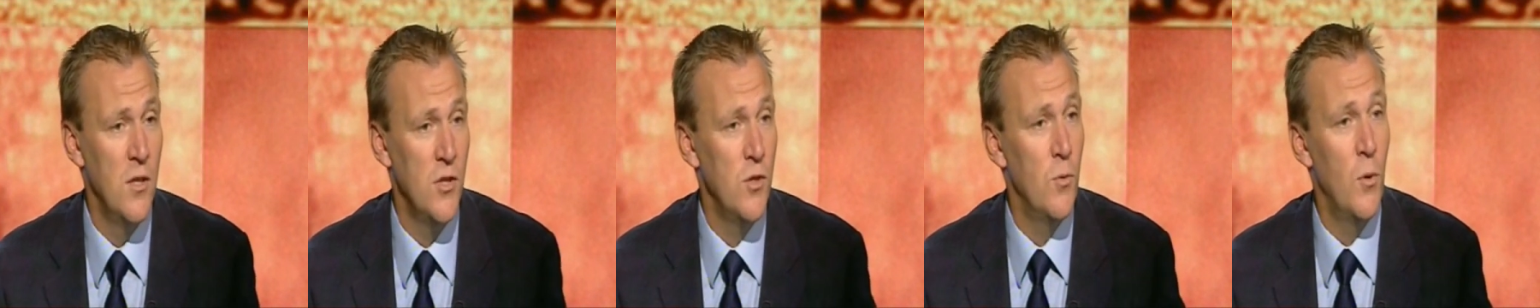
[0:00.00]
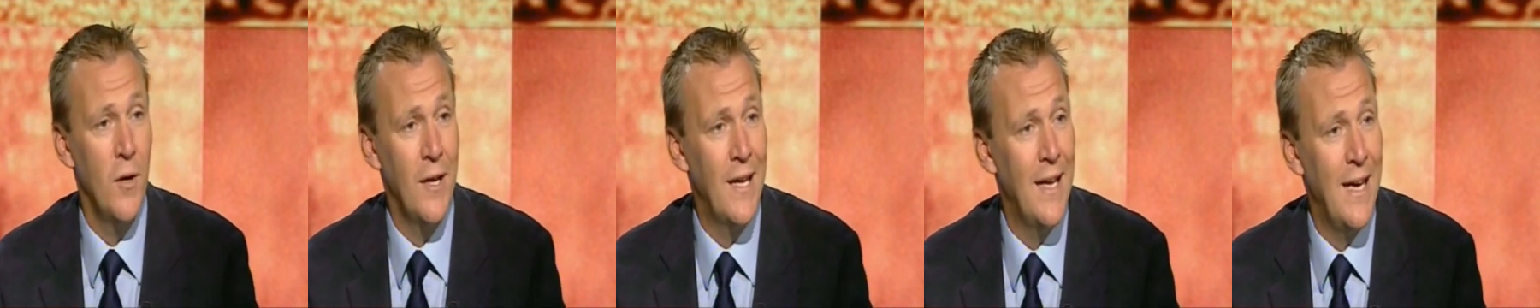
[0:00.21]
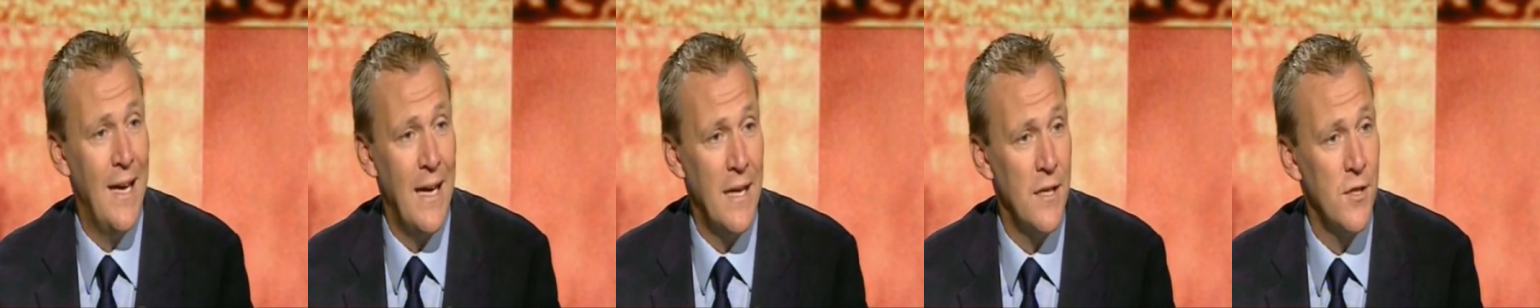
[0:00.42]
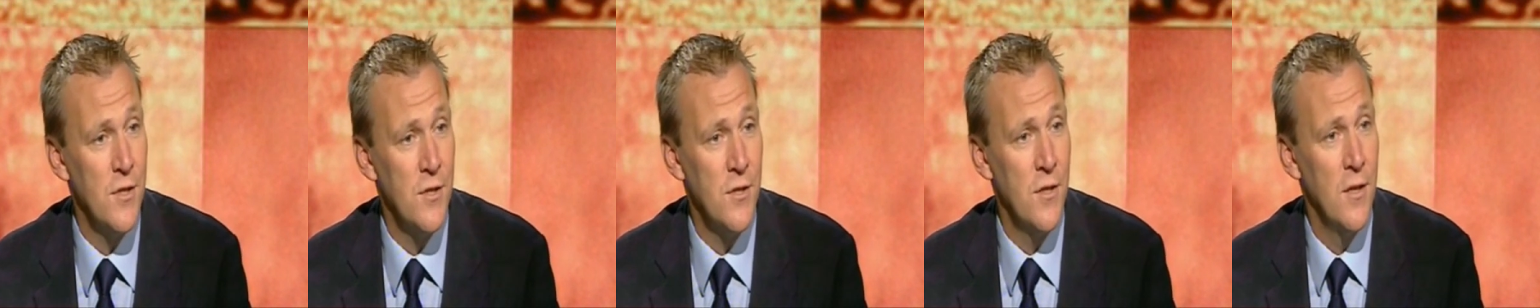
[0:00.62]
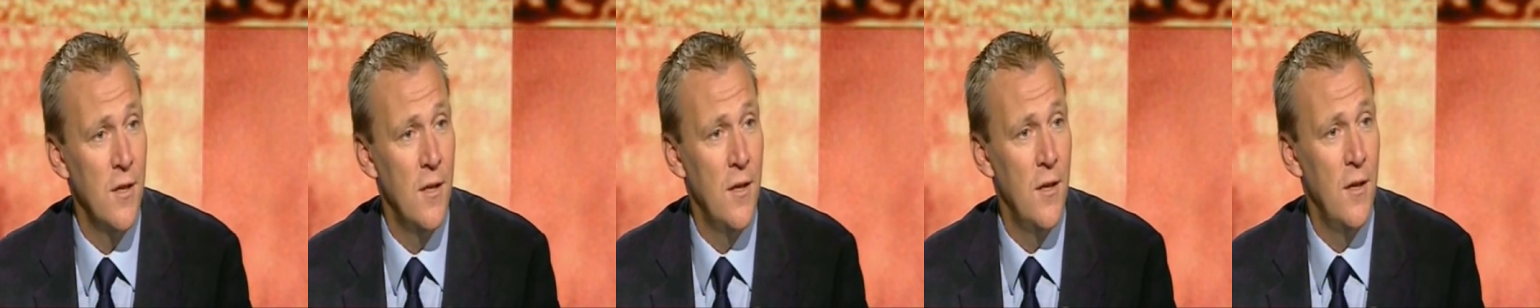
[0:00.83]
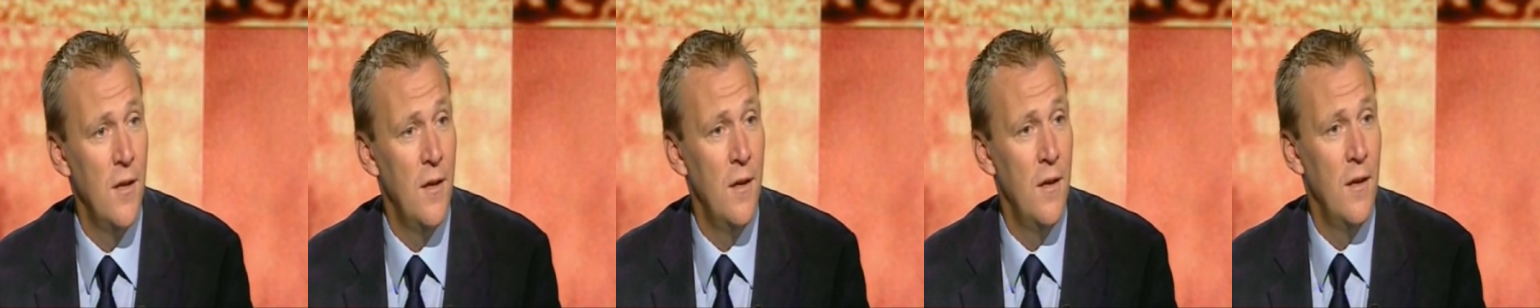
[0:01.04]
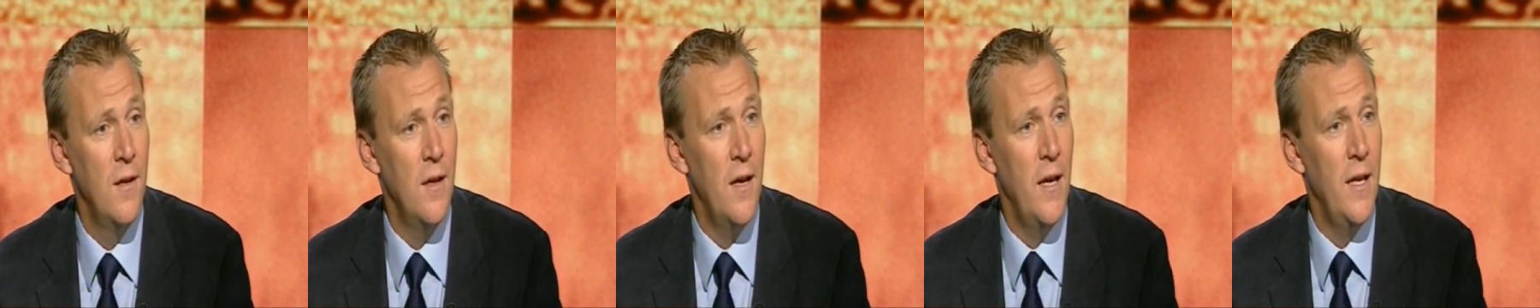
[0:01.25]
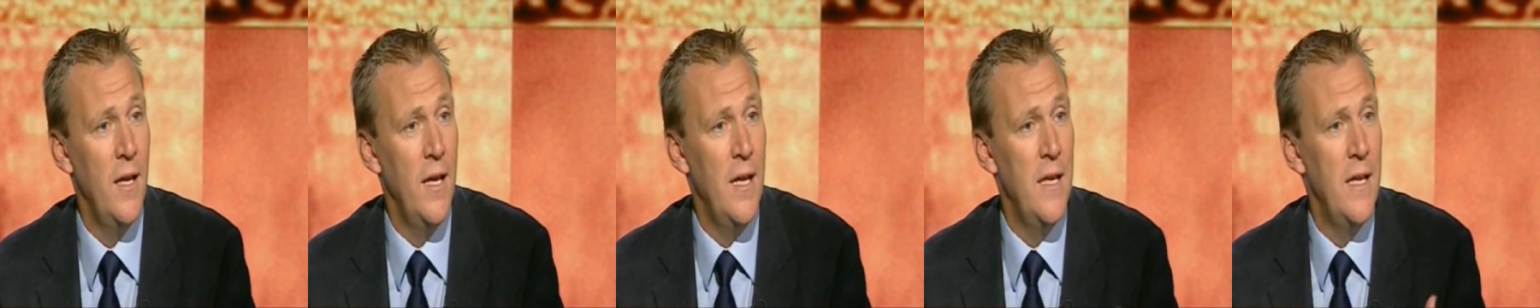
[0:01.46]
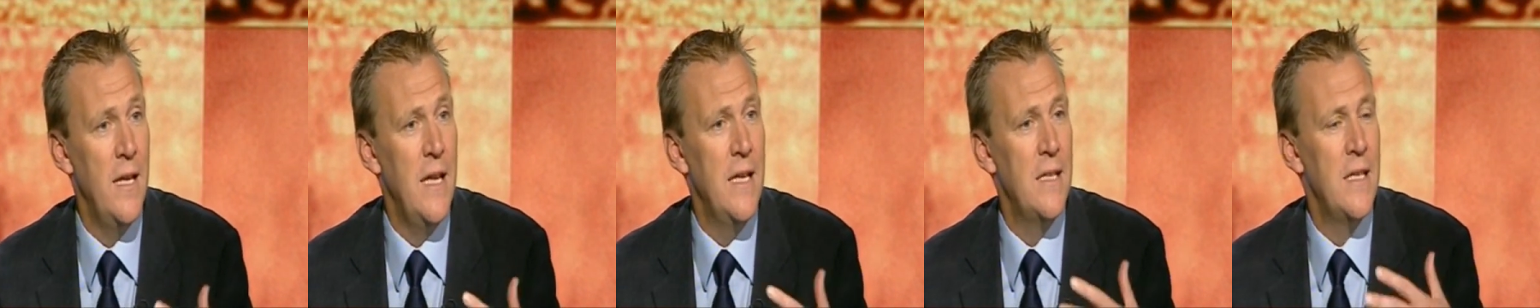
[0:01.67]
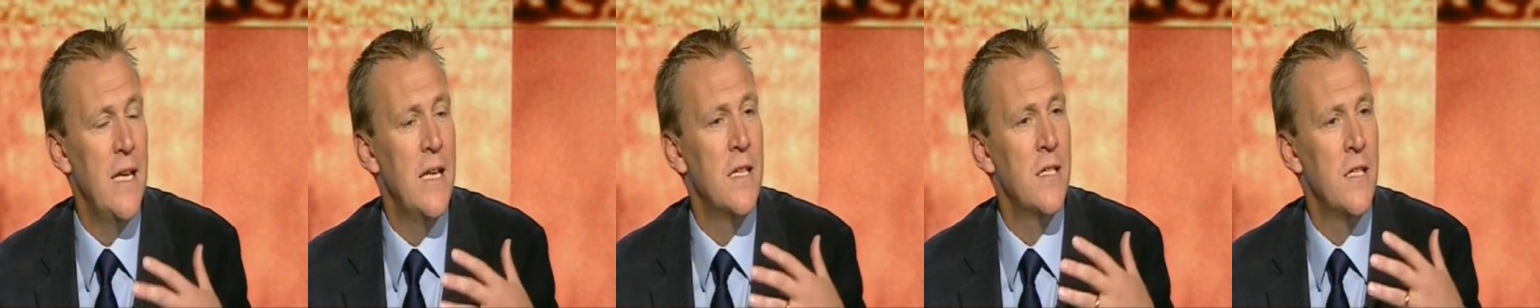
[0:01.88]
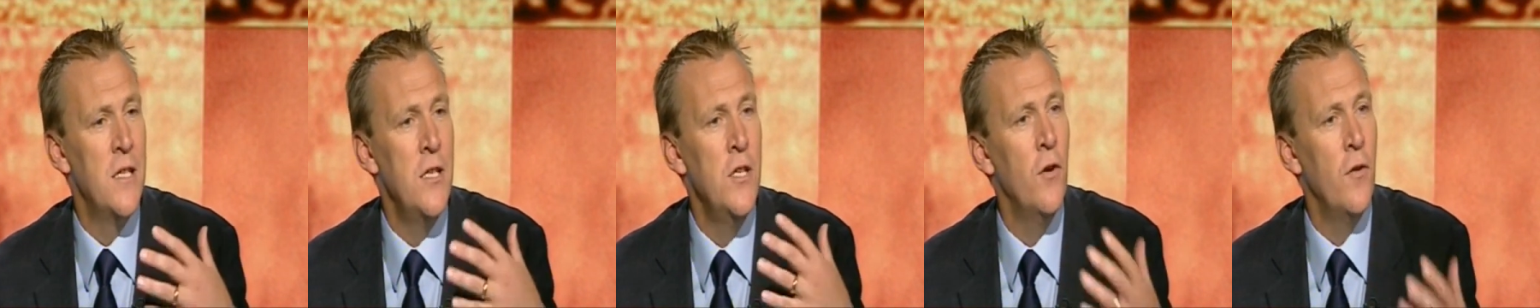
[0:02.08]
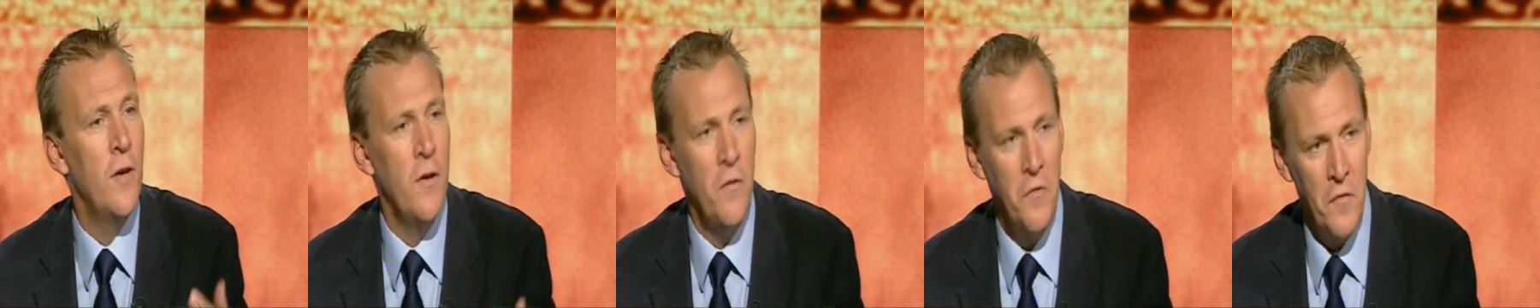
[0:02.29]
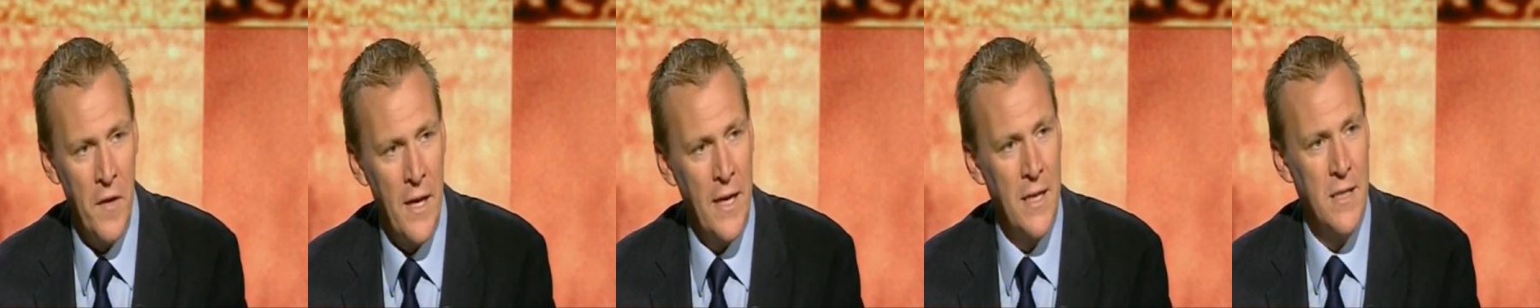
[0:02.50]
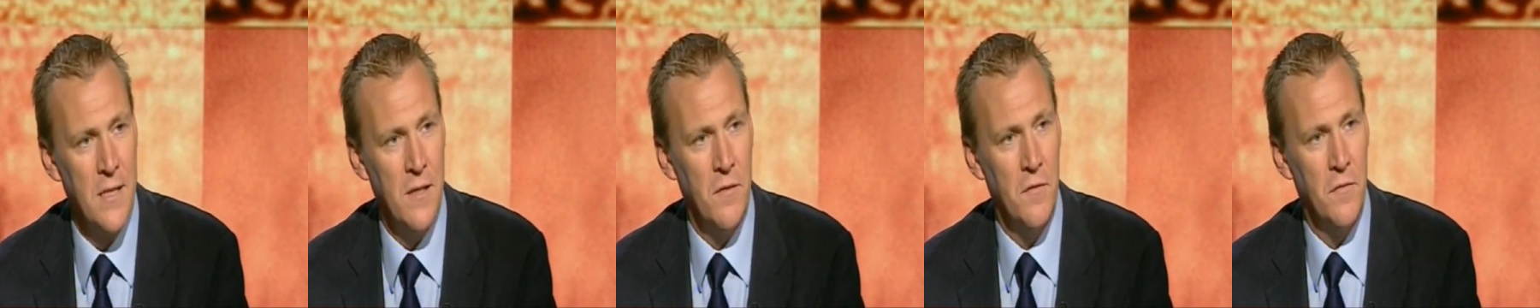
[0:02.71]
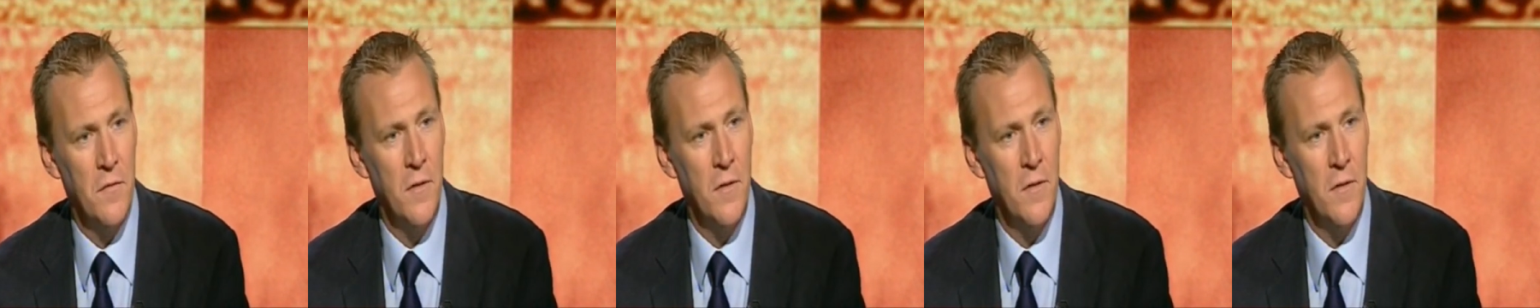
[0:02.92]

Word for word: do you want cash? It, it's not effective. So